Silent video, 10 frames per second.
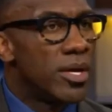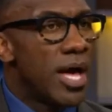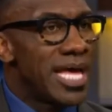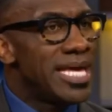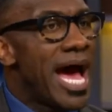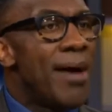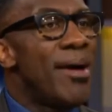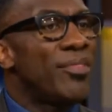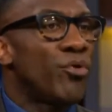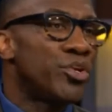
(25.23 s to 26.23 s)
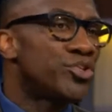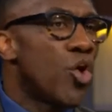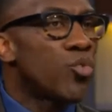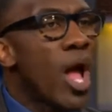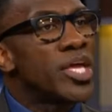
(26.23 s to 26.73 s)
yeah, I might throw this old
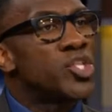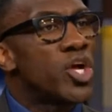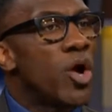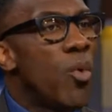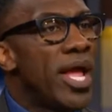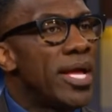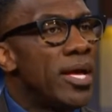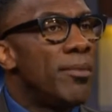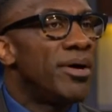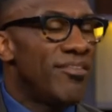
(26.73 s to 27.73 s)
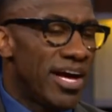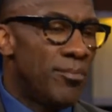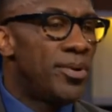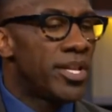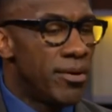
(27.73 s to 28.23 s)
rocking chair away. But if I can
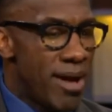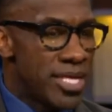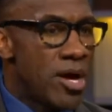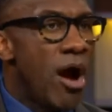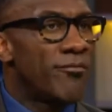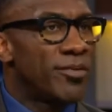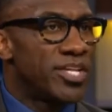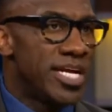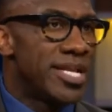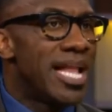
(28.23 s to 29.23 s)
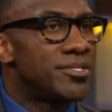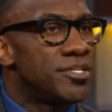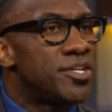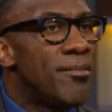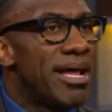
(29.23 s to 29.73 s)
put it in my yard for $10 and
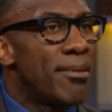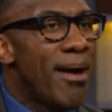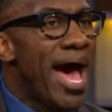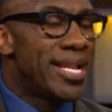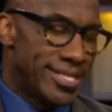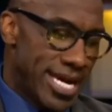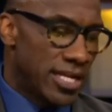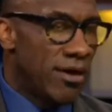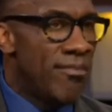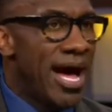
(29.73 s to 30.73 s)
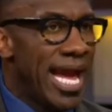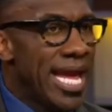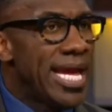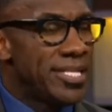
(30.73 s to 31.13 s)
somebody buy it and take it off my hands,